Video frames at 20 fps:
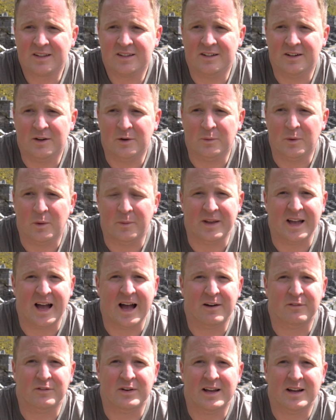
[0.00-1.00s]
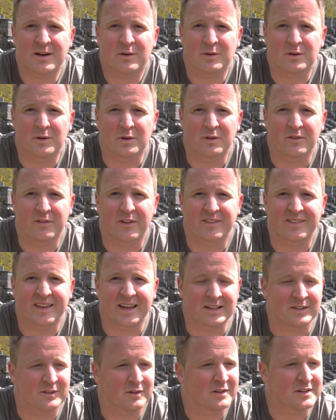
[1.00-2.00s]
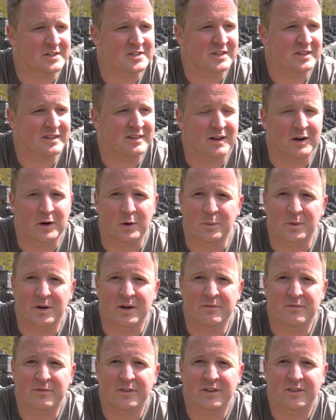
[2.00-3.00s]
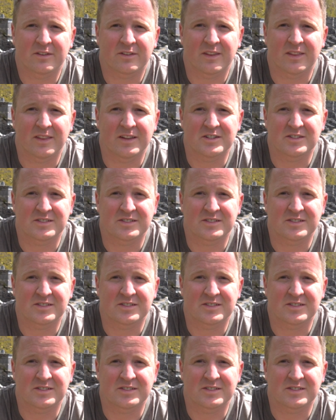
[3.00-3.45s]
you know, in what we have now, all of the technology, the home comforts that they